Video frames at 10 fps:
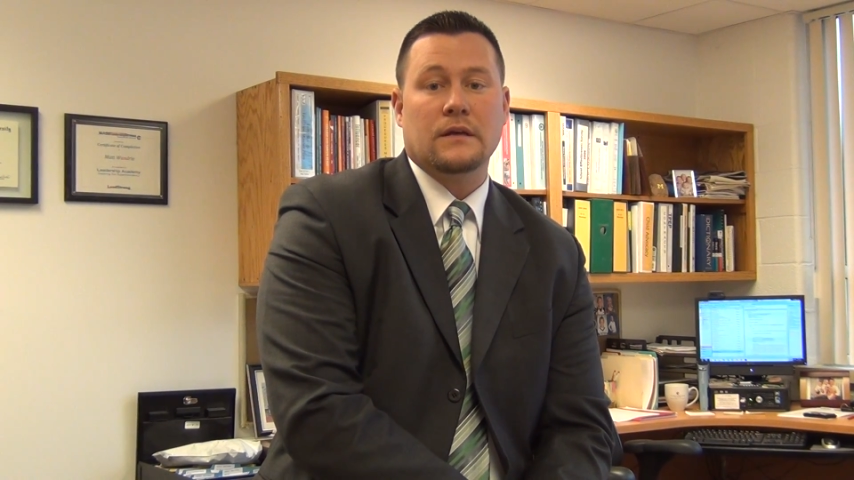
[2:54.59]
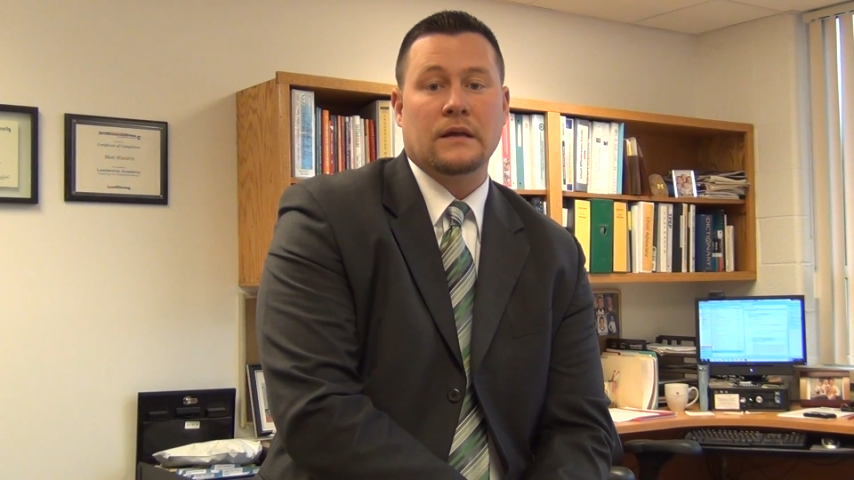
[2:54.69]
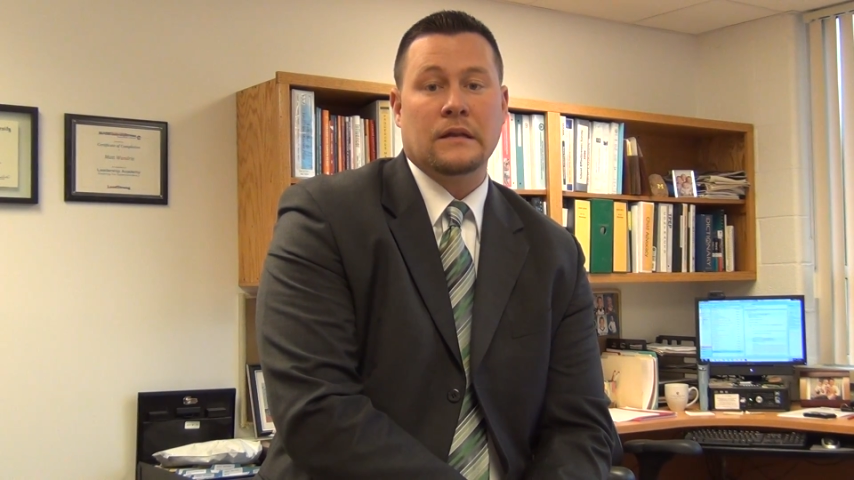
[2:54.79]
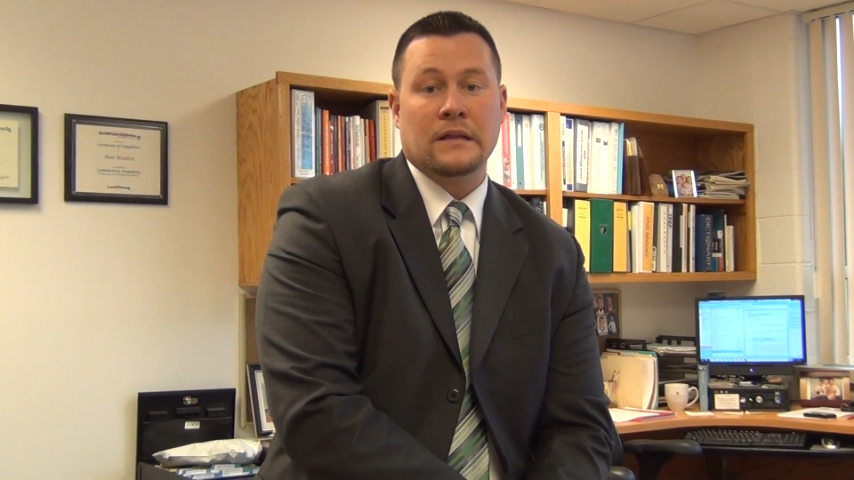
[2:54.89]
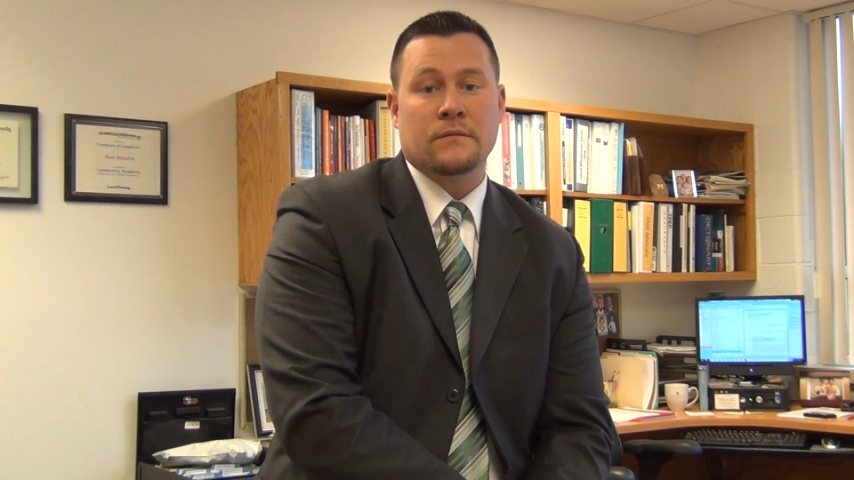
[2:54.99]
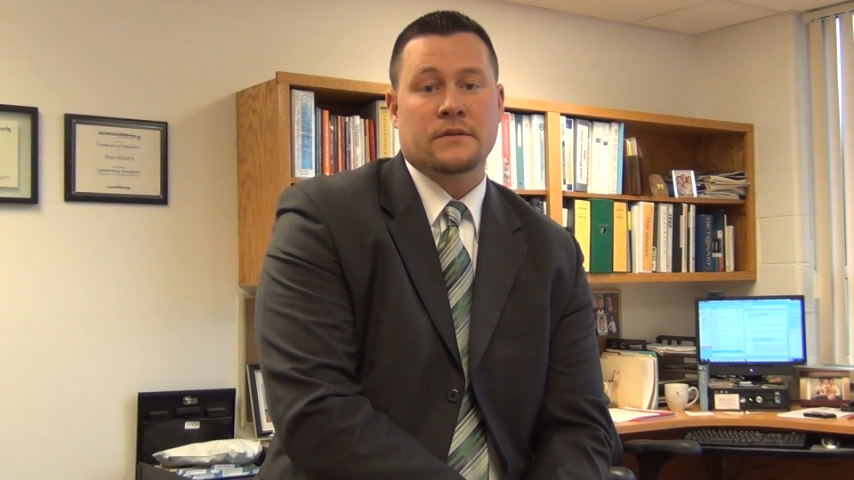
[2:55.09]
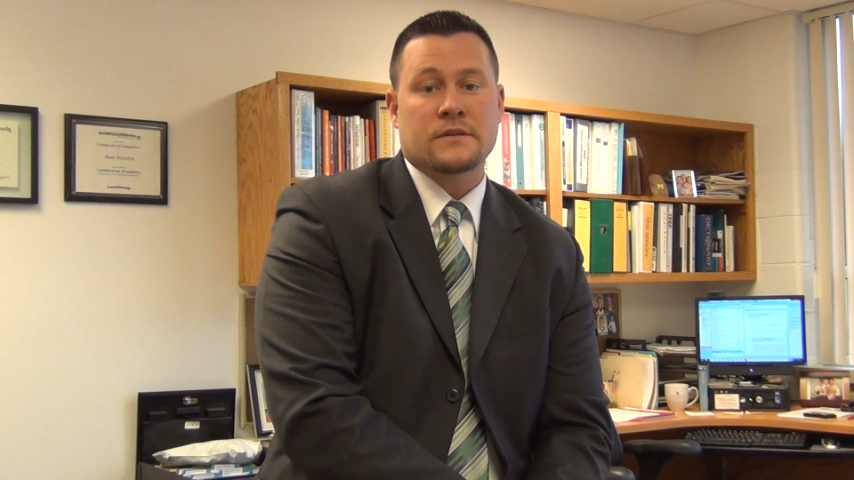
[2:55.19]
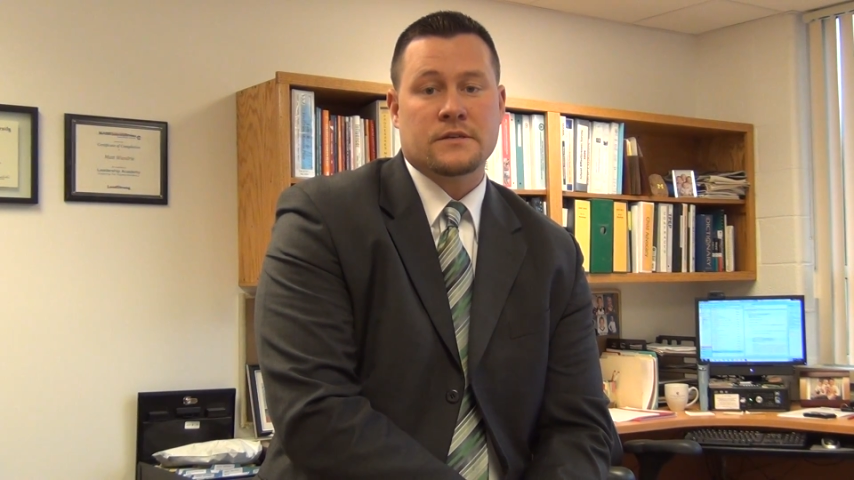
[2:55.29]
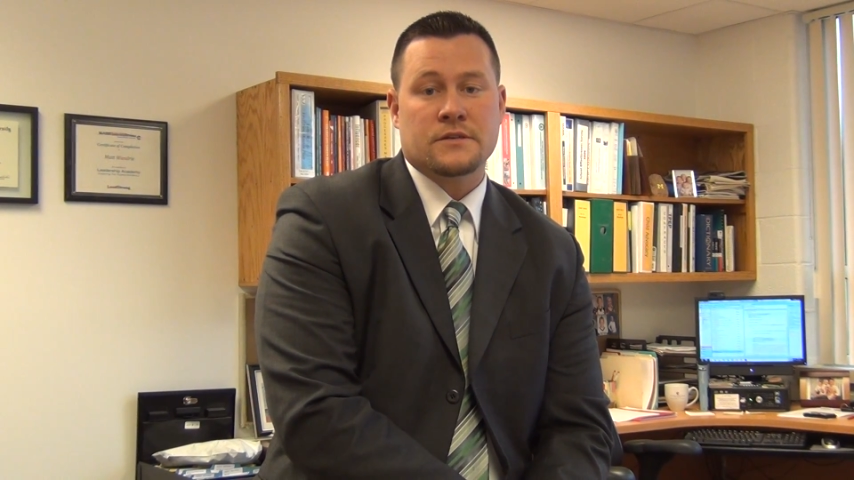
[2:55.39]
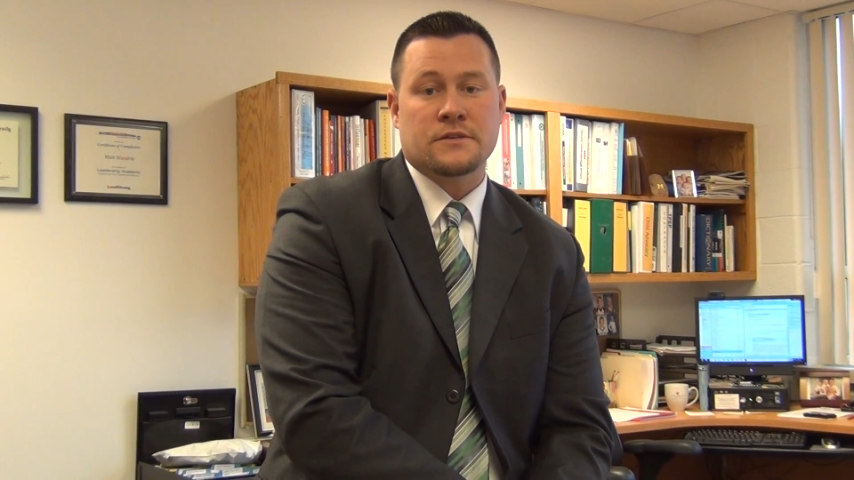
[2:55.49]
In dealing with
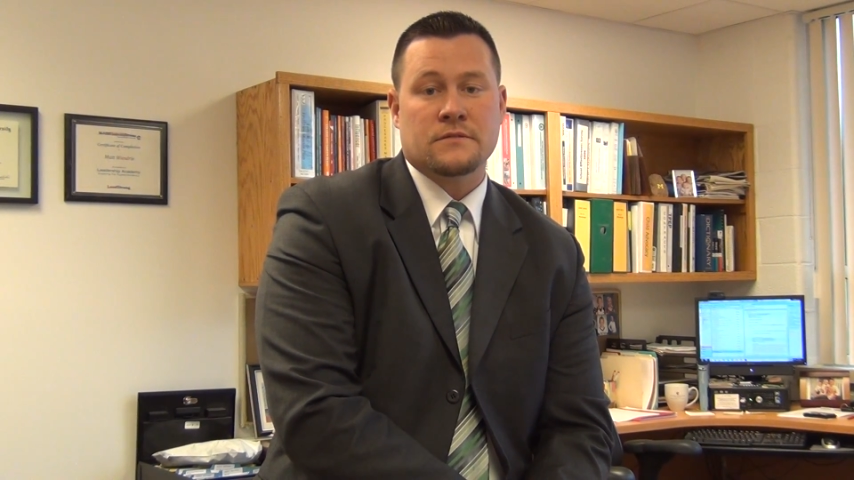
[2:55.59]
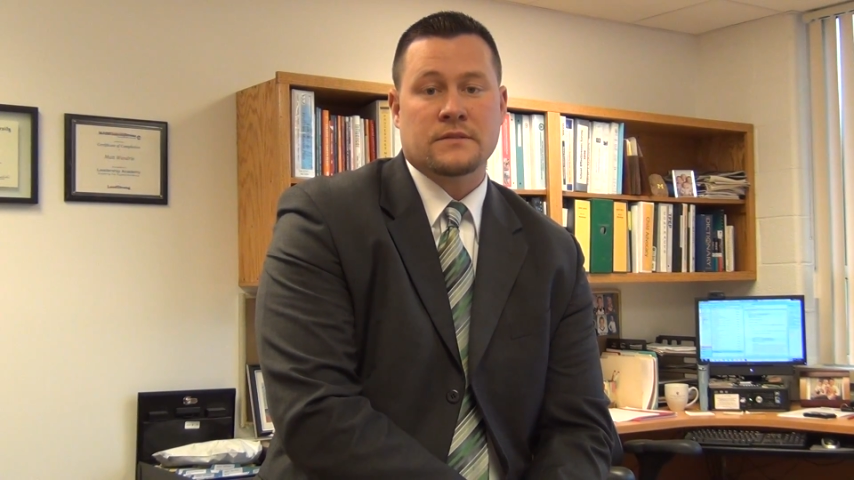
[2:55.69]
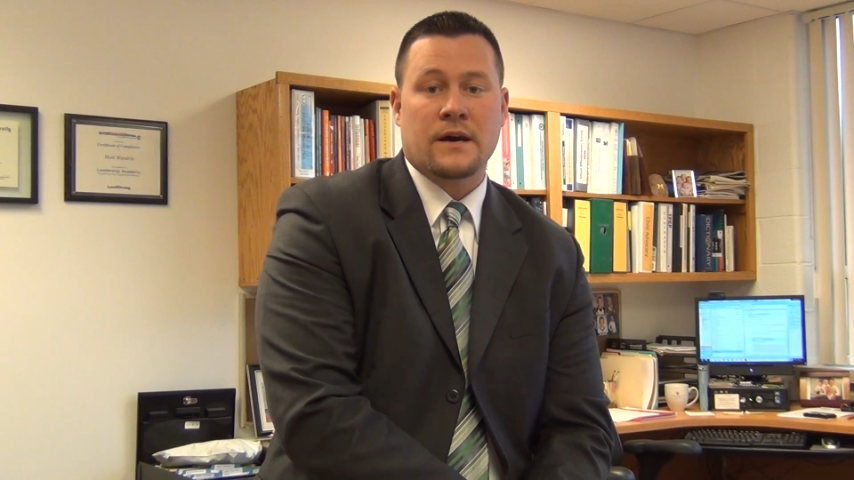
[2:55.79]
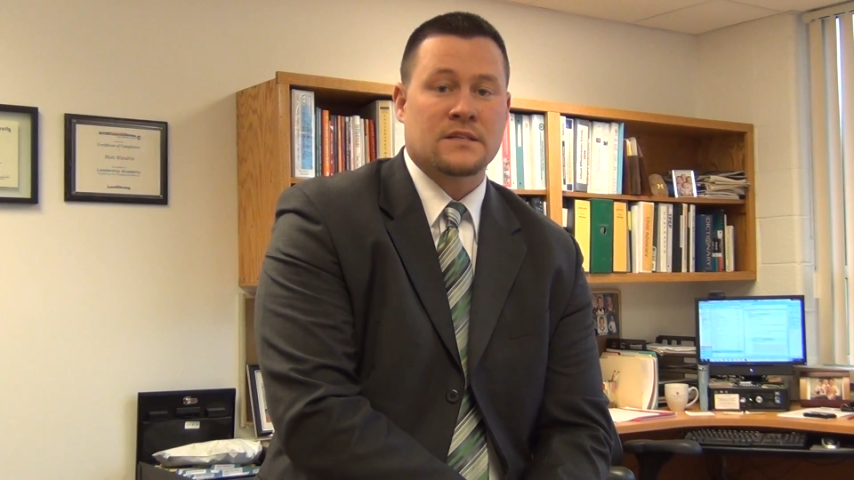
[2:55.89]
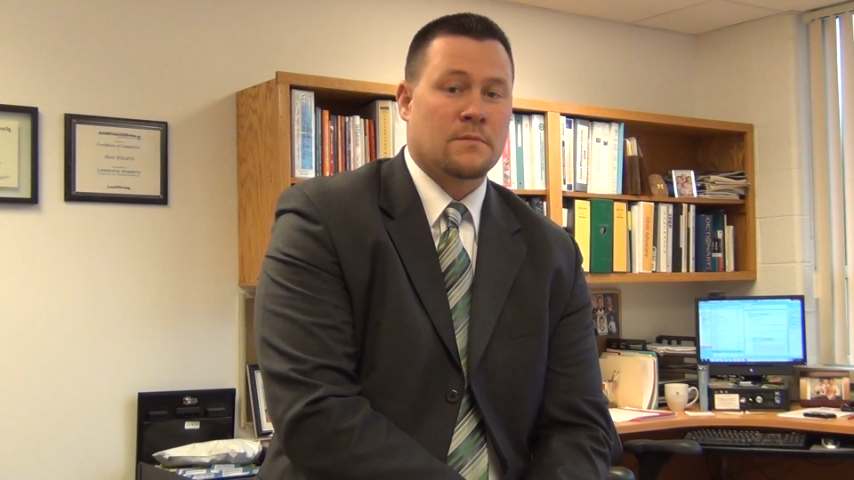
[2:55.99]
this issue, not as a